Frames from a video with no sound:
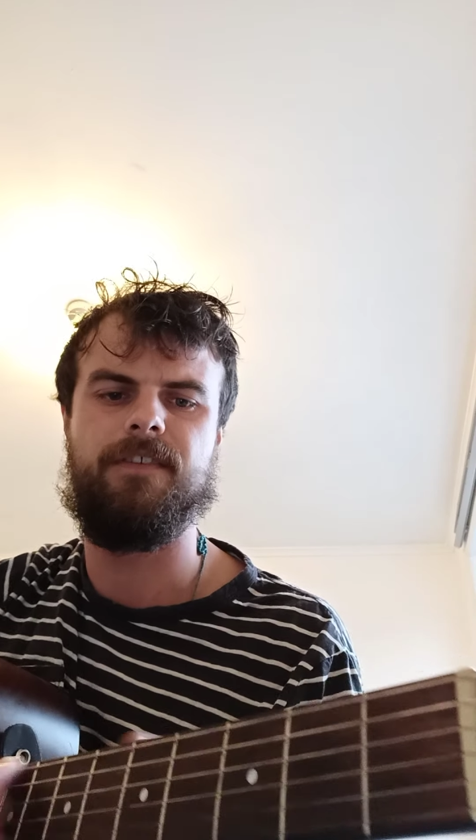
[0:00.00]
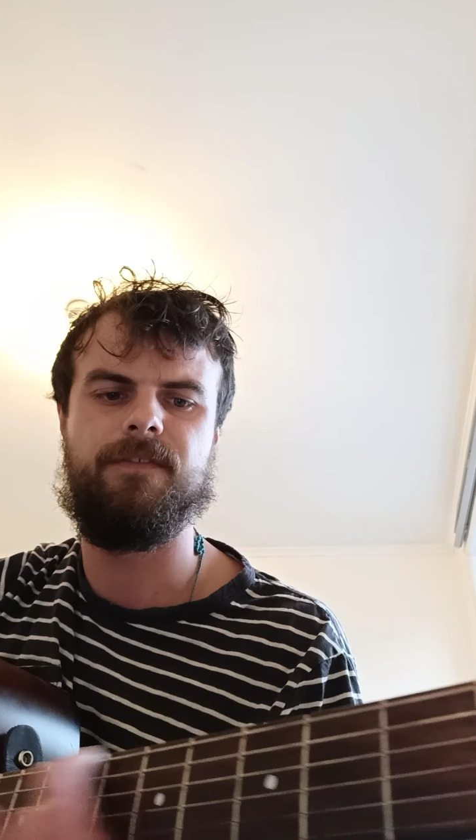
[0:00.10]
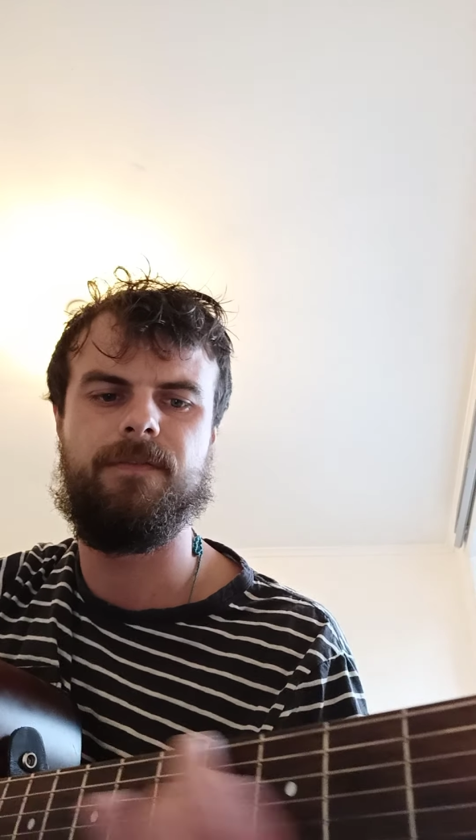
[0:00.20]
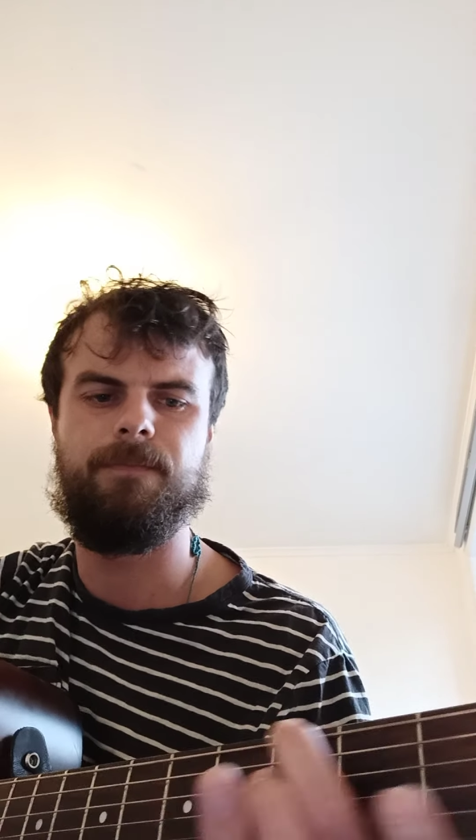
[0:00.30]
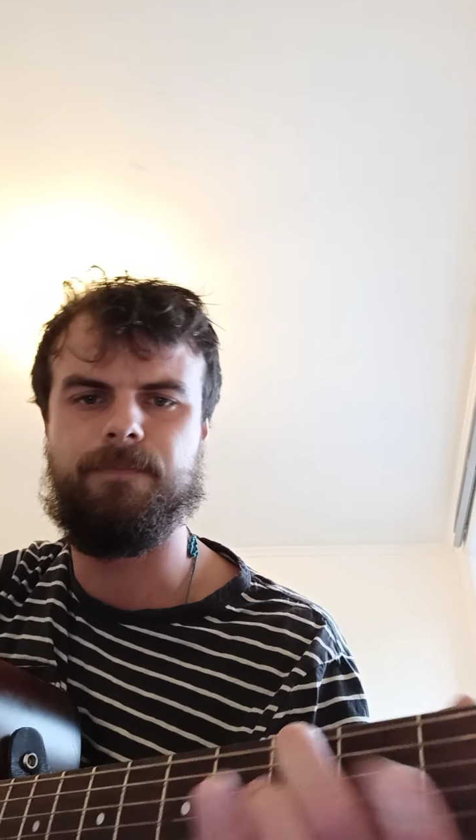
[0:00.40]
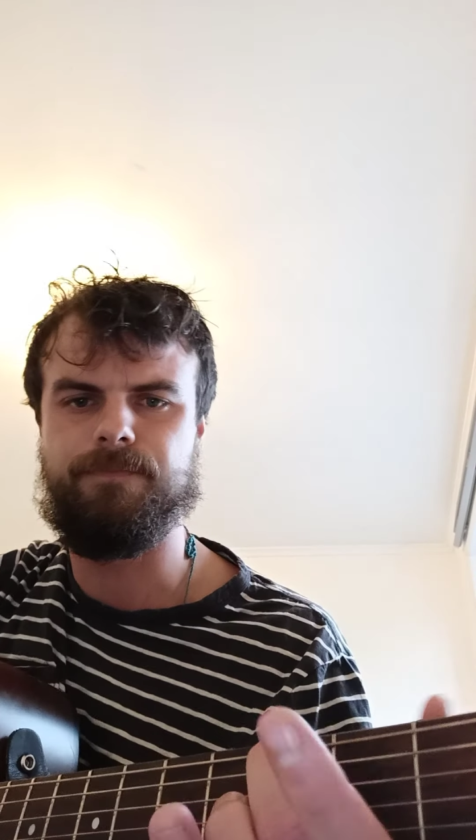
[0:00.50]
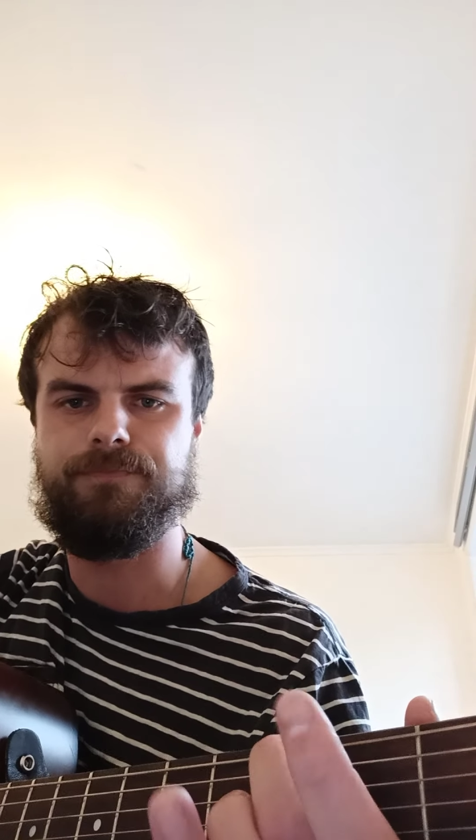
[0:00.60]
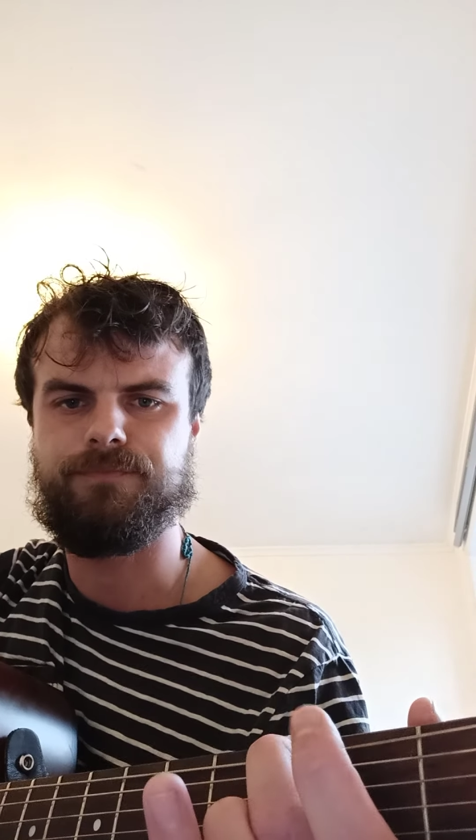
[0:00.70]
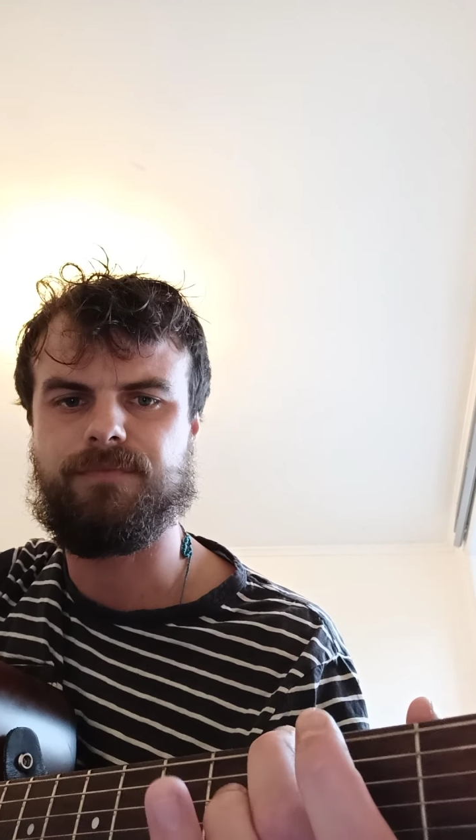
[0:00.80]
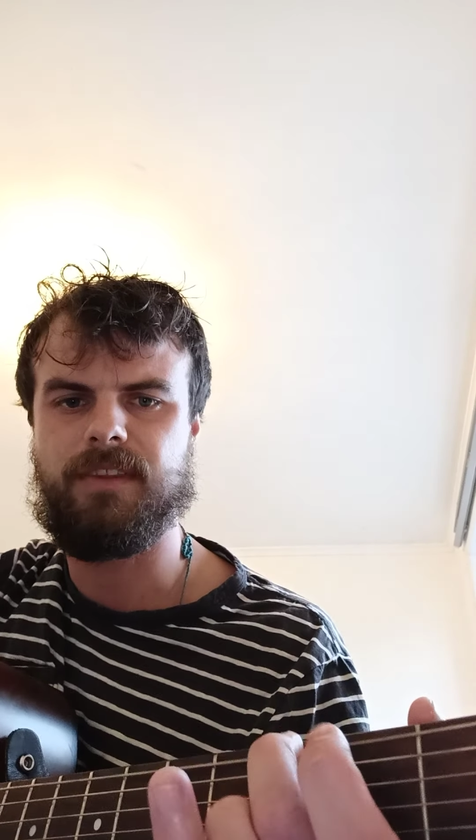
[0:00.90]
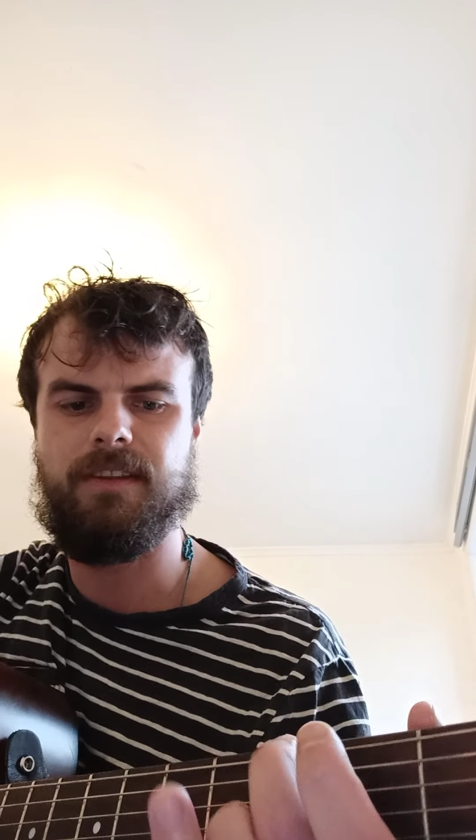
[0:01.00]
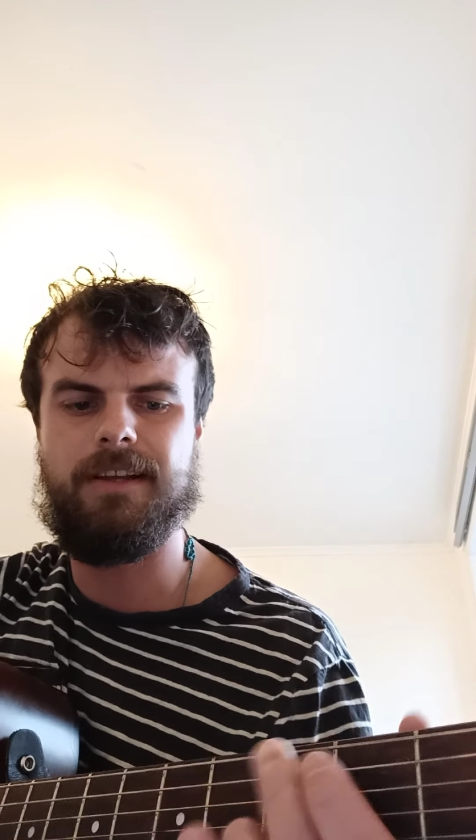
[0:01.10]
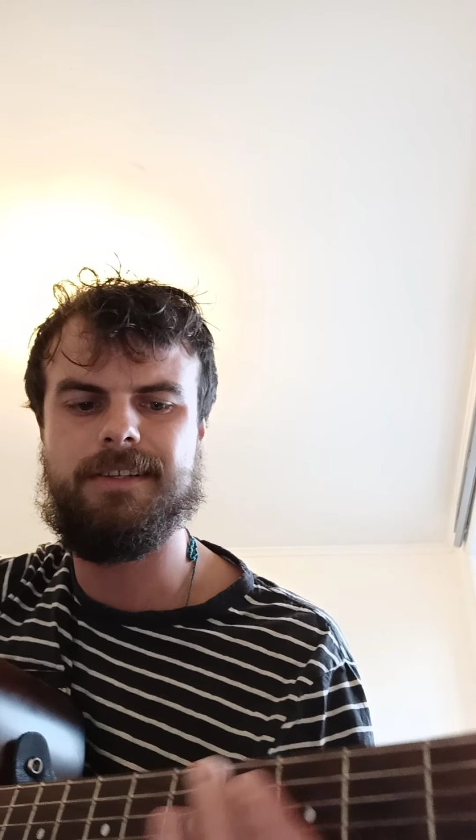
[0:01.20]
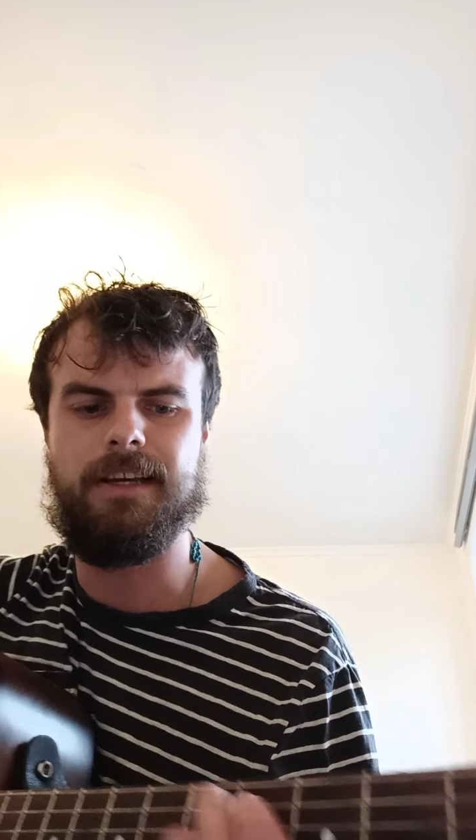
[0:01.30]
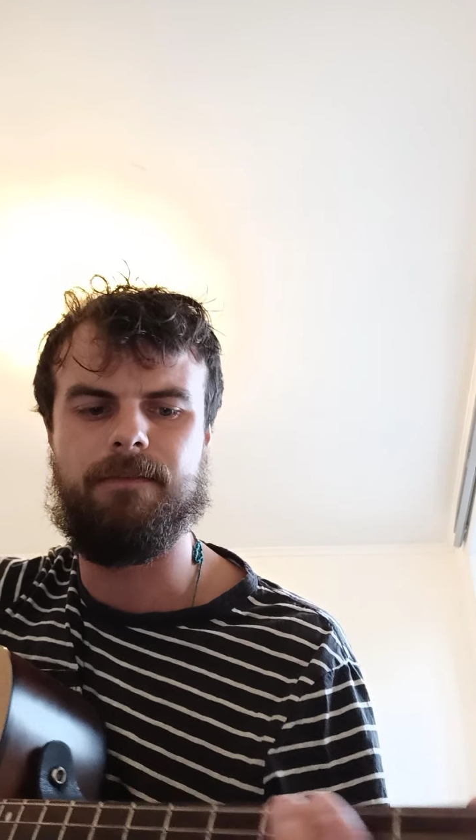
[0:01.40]
And
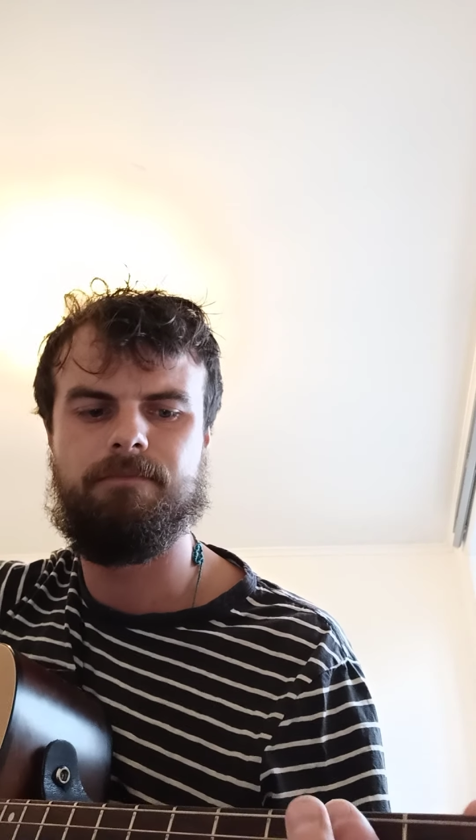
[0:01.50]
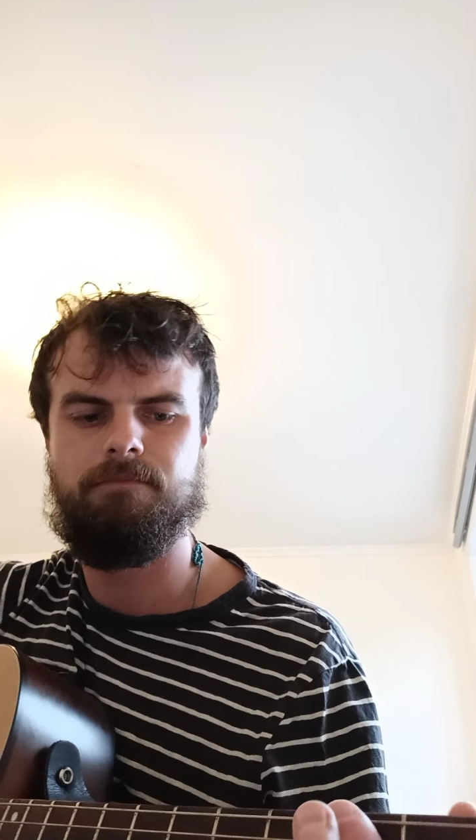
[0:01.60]
that's it.